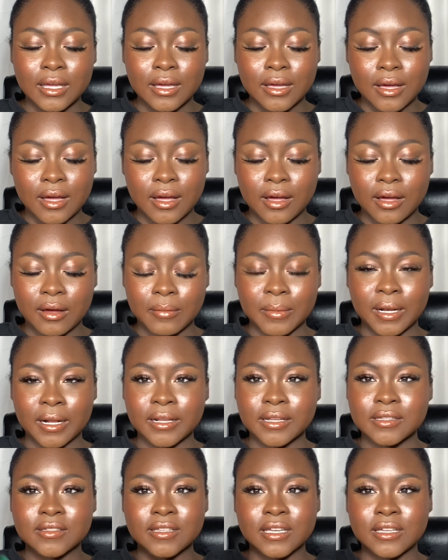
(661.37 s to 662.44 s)
and I
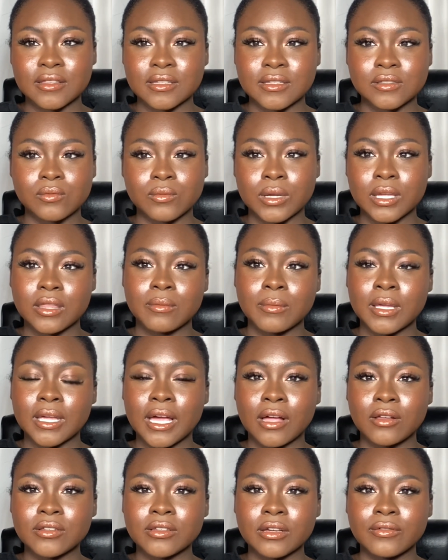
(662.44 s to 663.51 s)
could take this with me.
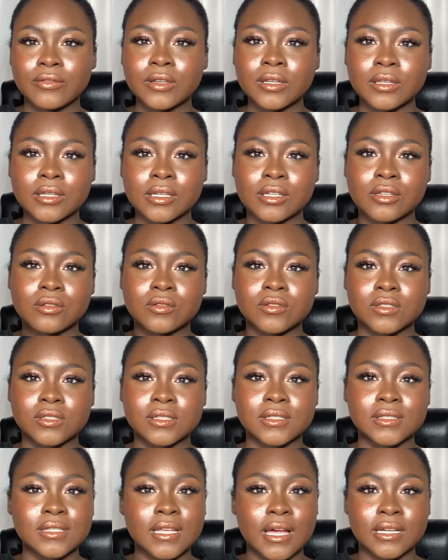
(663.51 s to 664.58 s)
I'll definitely use
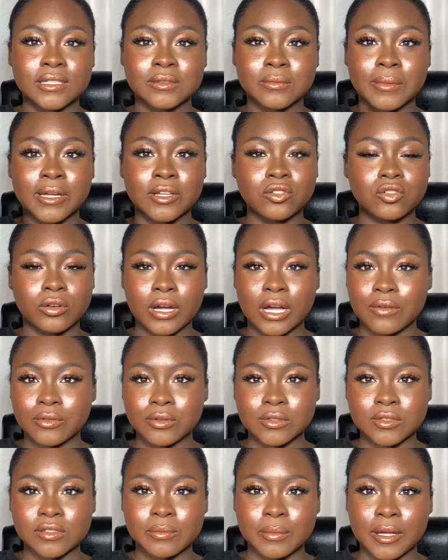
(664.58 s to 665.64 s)
this as my travel
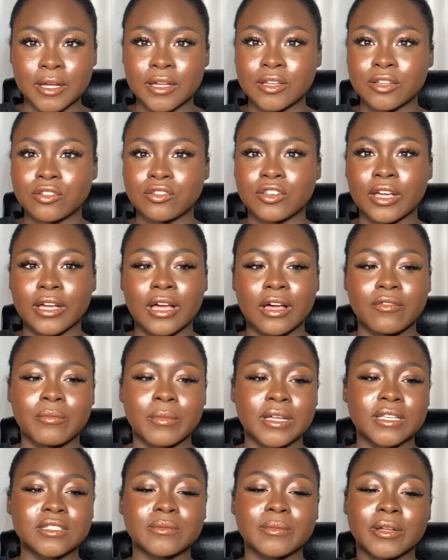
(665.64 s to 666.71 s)
sponge. I have
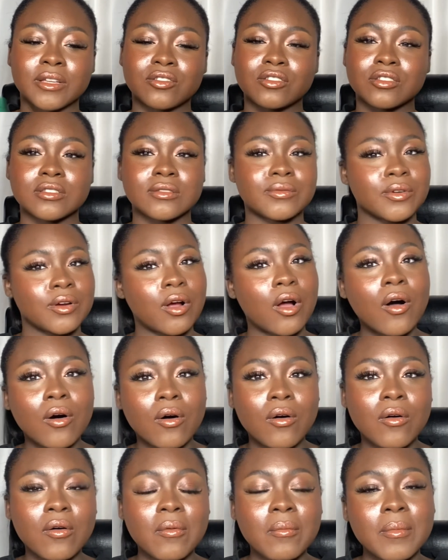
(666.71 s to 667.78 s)
my sponges for
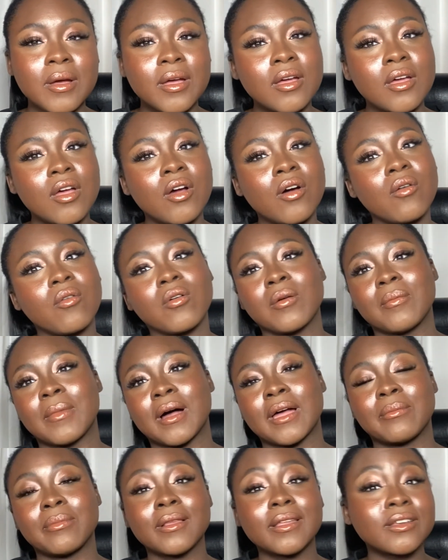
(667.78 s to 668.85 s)
home or
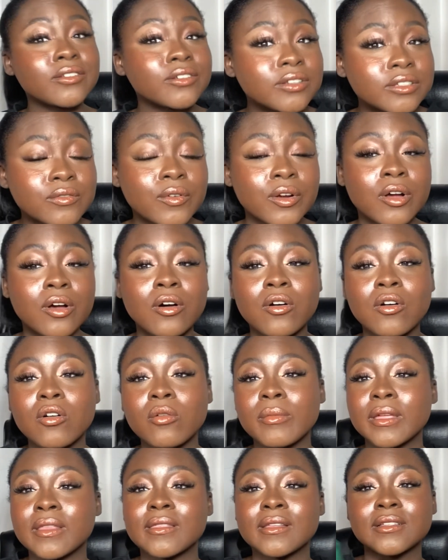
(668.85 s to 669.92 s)
my blenders for home,
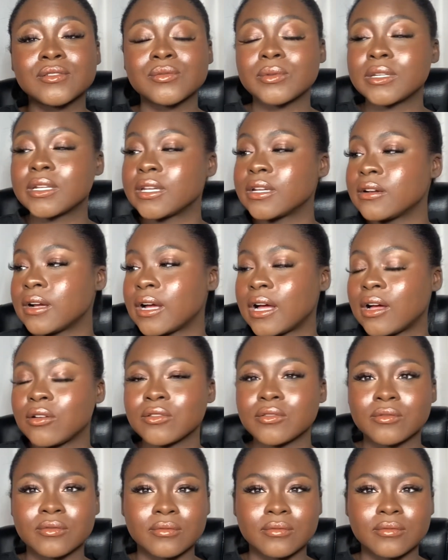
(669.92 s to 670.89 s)
and this one here, I'll